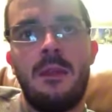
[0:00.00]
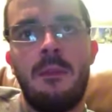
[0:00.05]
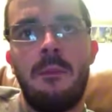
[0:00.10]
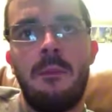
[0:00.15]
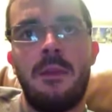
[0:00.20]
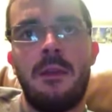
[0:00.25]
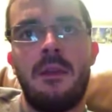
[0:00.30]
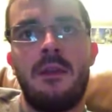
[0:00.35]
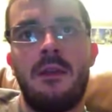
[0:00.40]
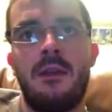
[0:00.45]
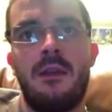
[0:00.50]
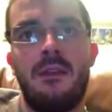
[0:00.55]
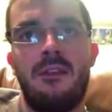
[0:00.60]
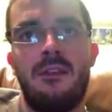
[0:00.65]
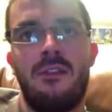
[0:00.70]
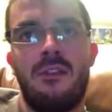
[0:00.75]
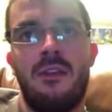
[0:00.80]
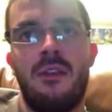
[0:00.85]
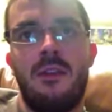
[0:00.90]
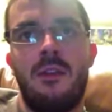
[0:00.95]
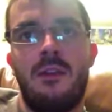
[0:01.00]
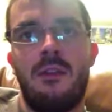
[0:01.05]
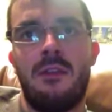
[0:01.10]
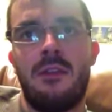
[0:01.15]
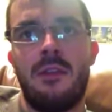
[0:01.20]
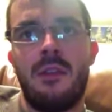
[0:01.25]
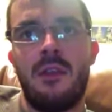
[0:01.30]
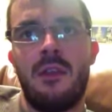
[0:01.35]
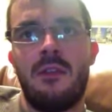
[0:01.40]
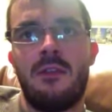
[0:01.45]
because
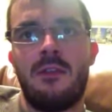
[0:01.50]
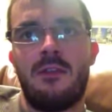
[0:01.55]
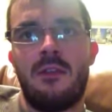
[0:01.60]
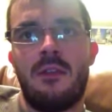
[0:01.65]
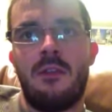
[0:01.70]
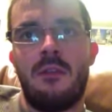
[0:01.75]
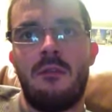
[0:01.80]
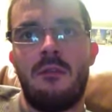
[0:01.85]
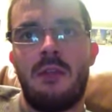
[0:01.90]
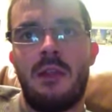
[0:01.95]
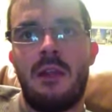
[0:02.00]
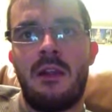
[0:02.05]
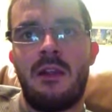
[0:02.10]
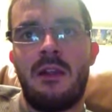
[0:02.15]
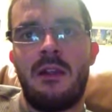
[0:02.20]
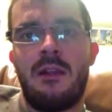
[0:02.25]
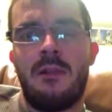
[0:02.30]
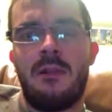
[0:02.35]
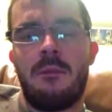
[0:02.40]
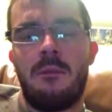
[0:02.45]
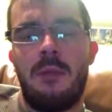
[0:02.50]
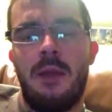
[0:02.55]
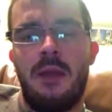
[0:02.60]
things regarding